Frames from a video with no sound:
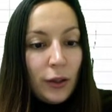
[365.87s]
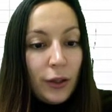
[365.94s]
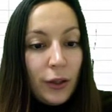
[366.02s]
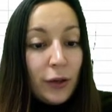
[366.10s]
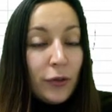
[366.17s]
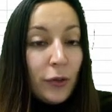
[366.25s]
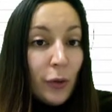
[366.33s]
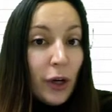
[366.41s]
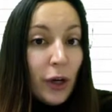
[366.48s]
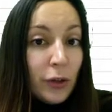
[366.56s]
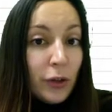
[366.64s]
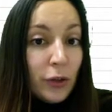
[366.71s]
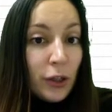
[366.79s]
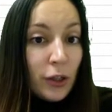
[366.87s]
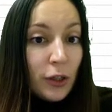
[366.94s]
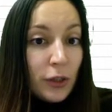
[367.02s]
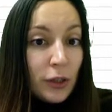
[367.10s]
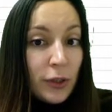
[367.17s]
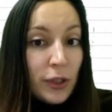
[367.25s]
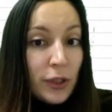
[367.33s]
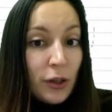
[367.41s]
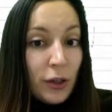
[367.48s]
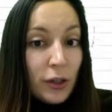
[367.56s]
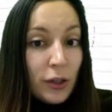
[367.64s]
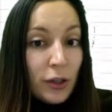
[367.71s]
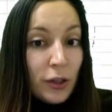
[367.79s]
Now, if you want, you can also
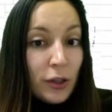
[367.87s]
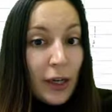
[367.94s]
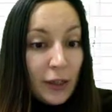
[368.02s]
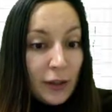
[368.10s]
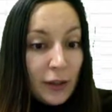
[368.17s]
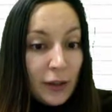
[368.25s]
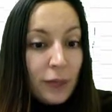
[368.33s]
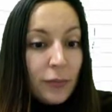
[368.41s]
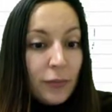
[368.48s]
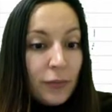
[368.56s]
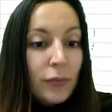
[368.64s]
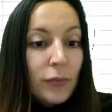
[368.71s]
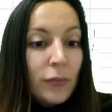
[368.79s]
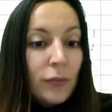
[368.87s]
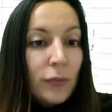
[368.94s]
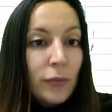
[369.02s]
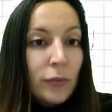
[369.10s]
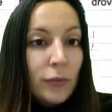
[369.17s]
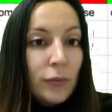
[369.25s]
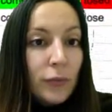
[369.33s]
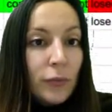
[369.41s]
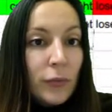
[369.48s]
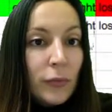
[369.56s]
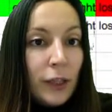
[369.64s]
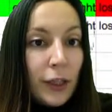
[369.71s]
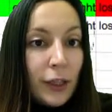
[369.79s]
install some add-ins,
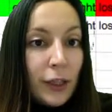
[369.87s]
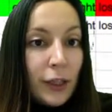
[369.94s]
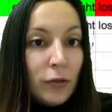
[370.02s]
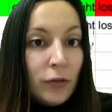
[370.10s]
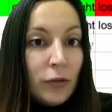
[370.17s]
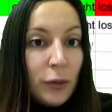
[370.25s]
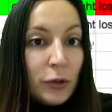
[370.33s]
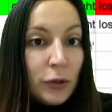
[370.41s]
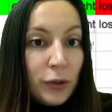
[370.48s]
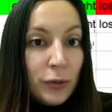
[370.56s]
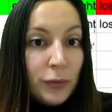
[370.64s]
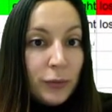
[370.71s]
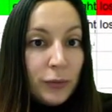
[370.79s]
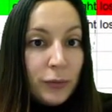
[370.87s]
like Flubberoo.